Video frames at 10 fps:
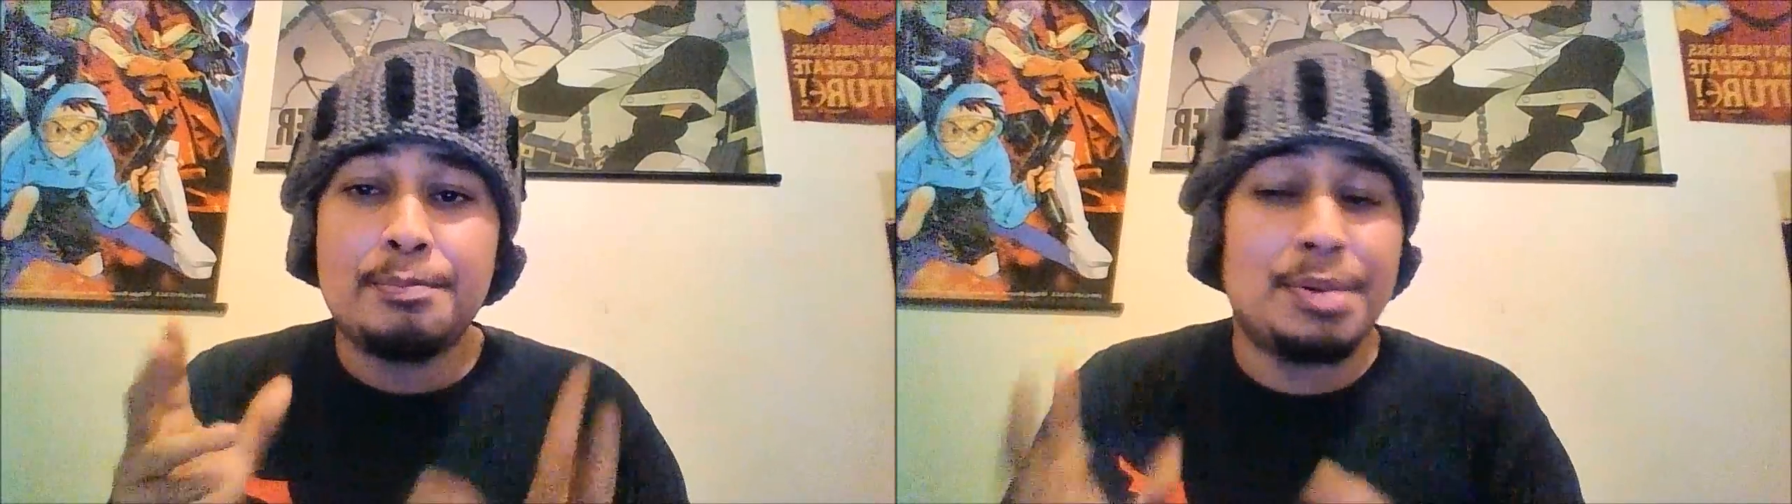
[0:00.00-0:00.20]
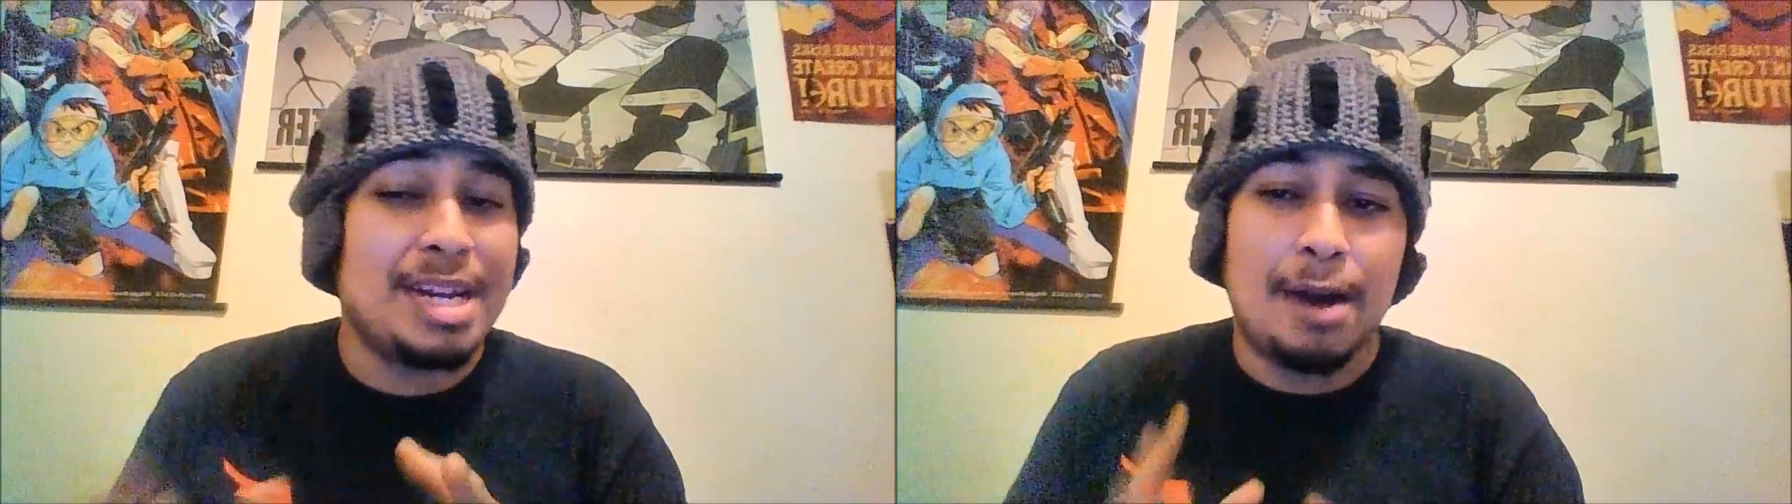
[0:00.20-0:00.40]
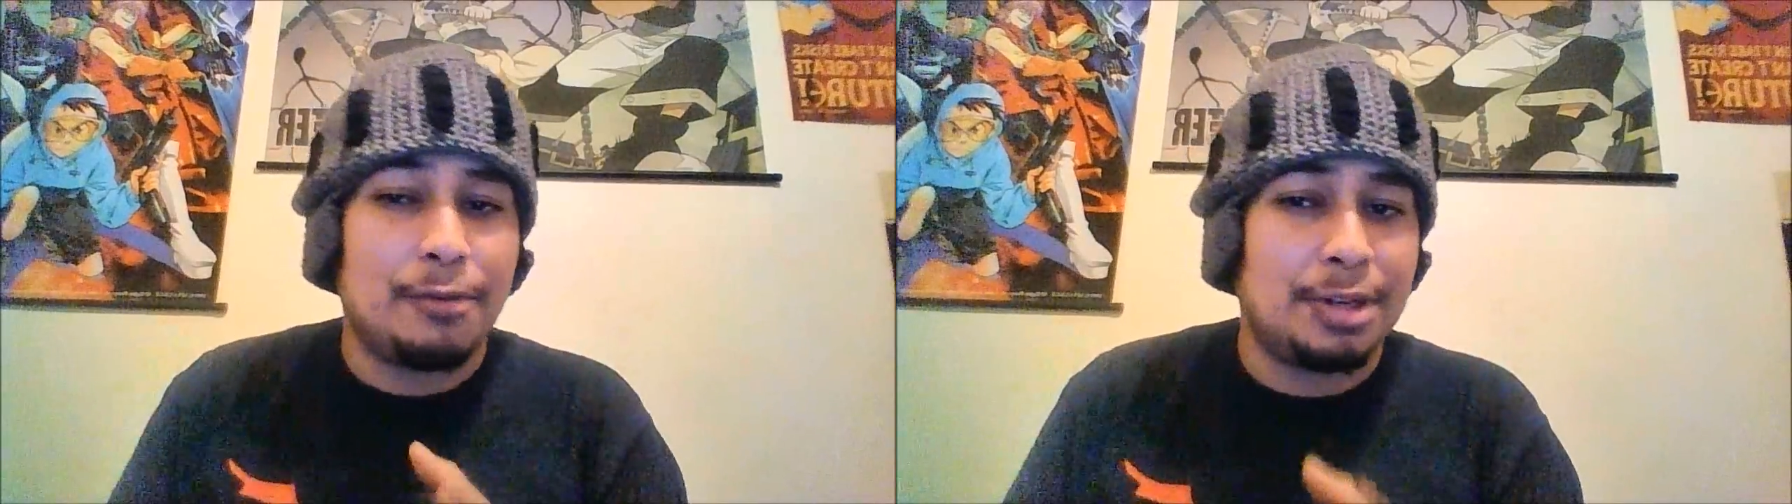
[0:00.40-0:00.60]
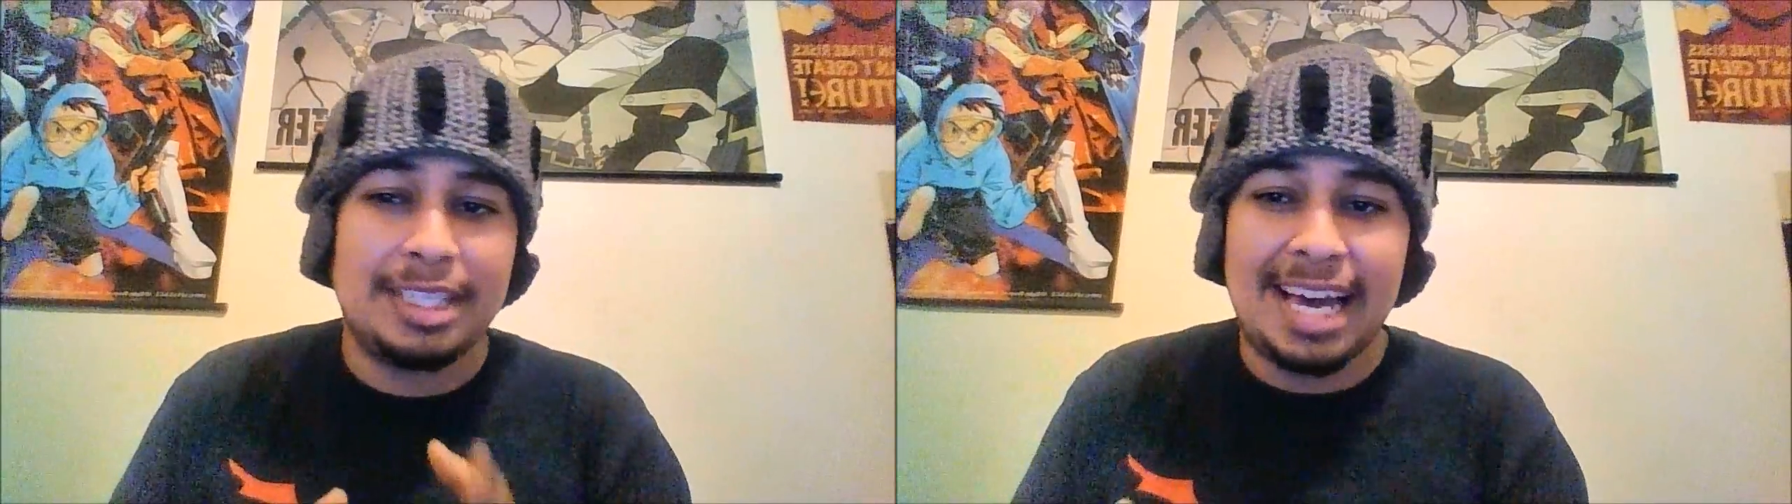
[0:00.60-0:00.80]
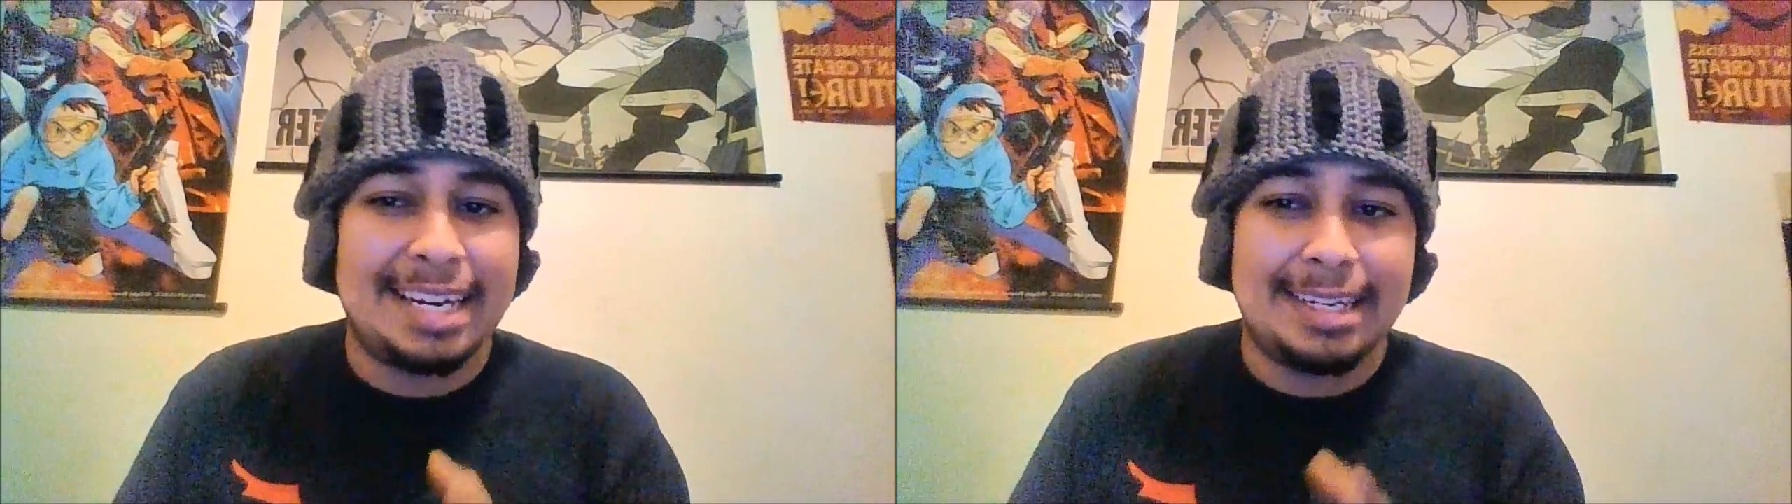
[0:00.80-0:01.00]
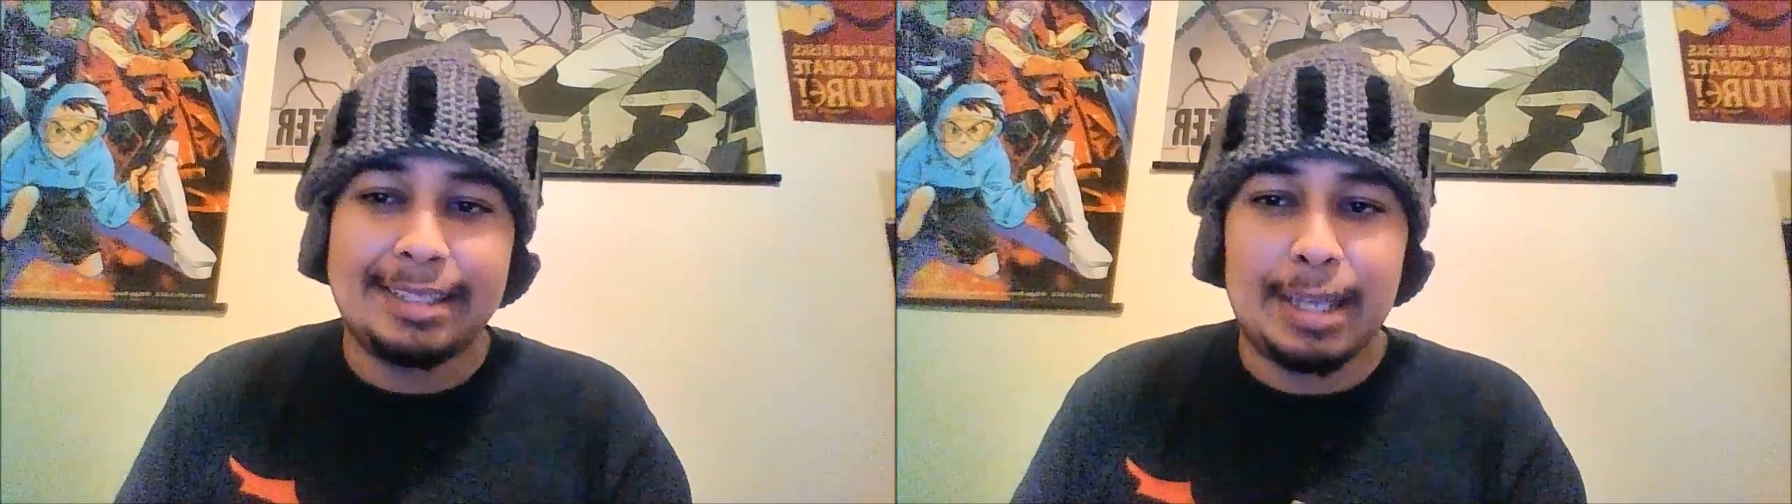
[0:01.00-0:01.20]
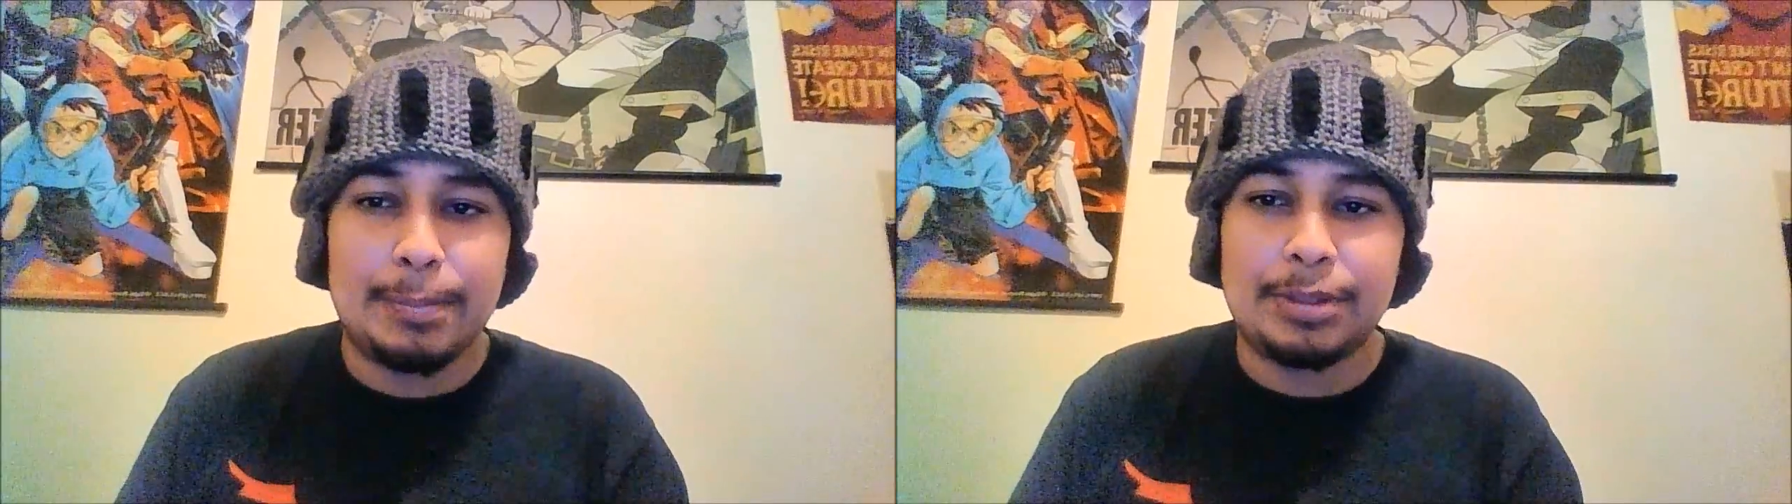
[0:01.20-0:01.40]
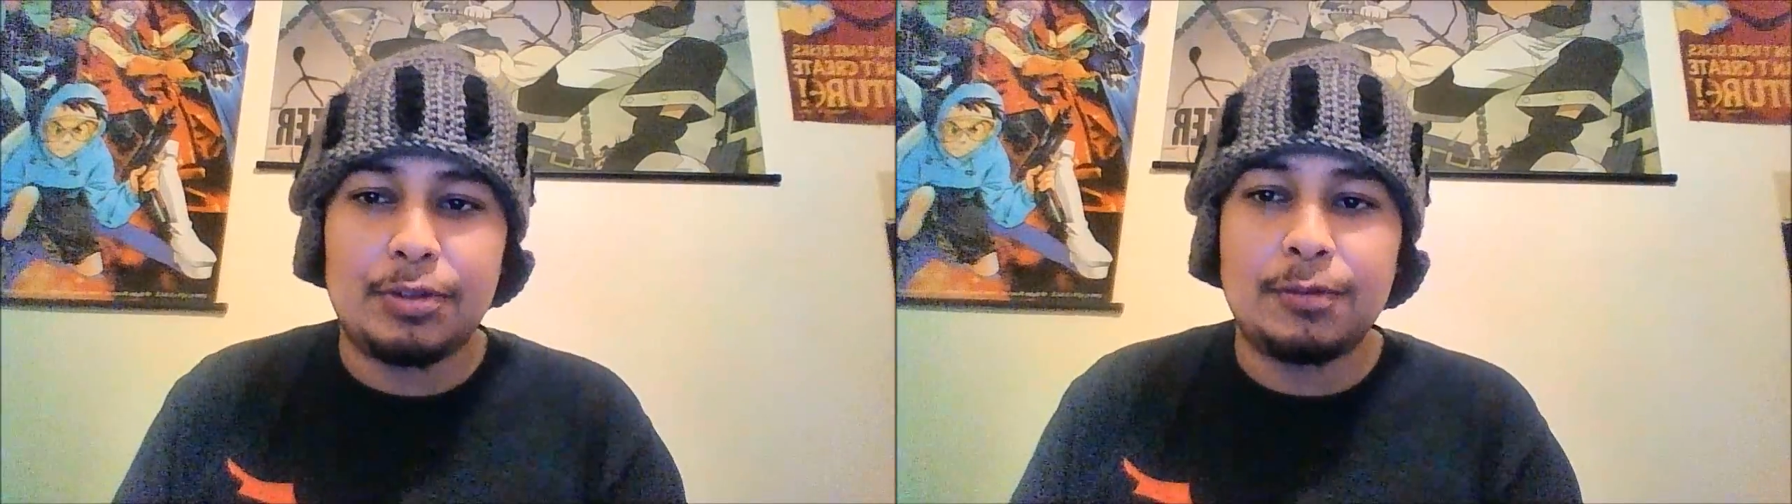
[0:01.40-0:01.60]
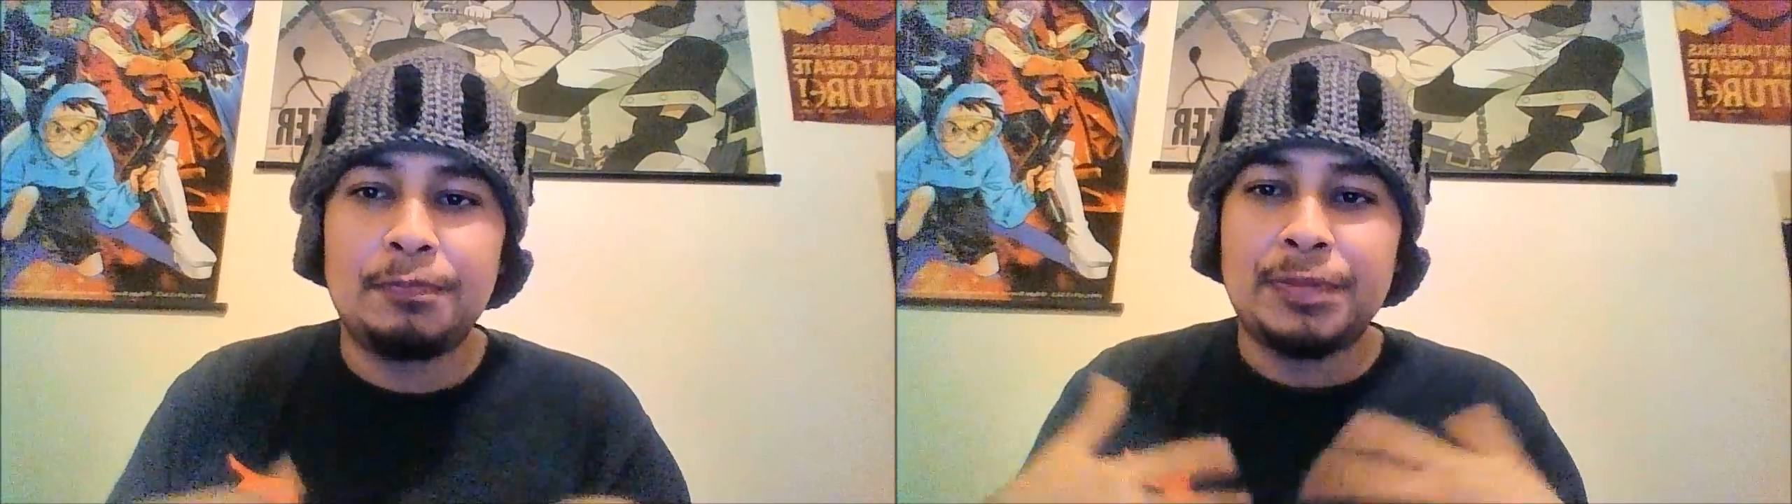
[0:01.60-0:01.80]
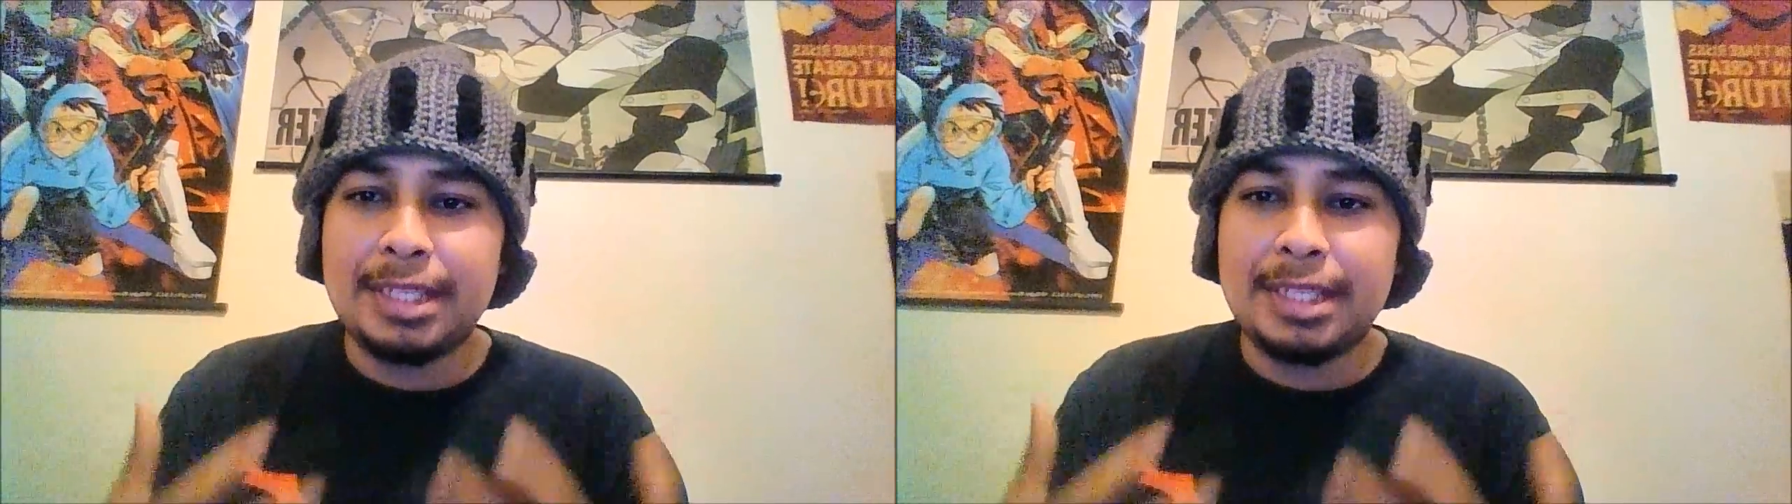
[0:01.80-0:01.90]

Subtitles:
but not really, not in this episode.